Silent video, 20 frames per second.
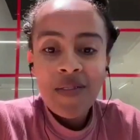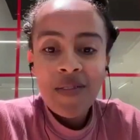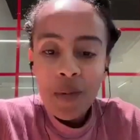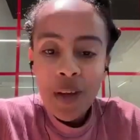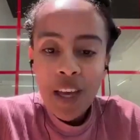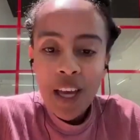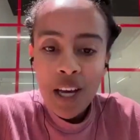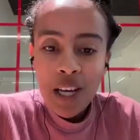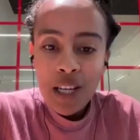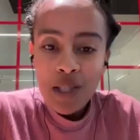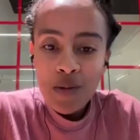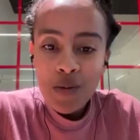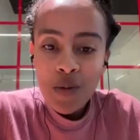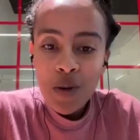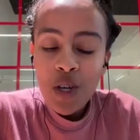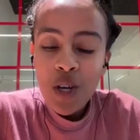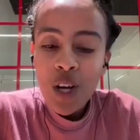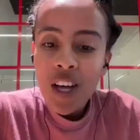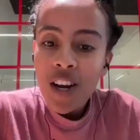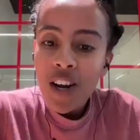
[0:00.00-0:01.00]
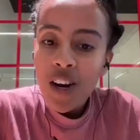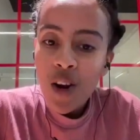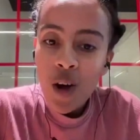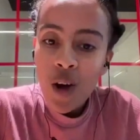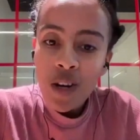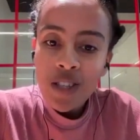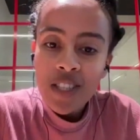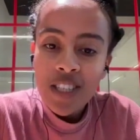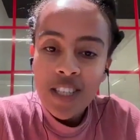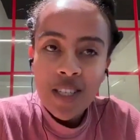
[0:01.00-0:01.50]
because we're not
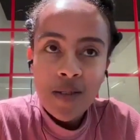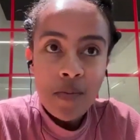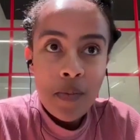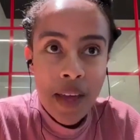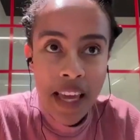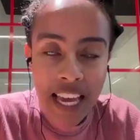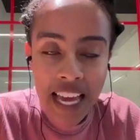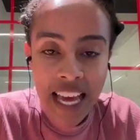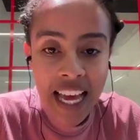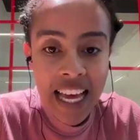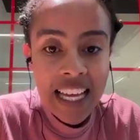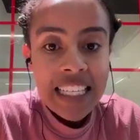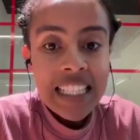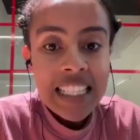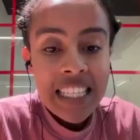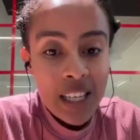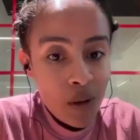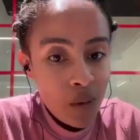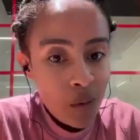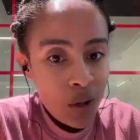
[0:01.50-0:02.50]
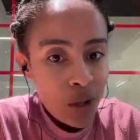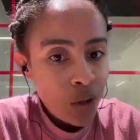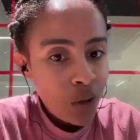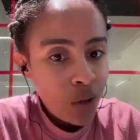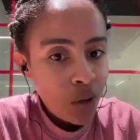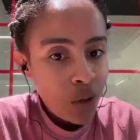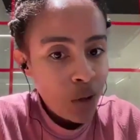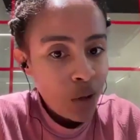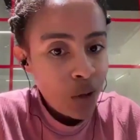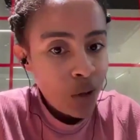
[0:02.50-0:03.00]
allowed to speak until we're
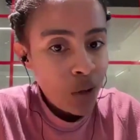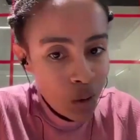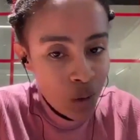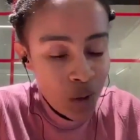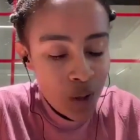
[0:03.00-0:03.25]
told to,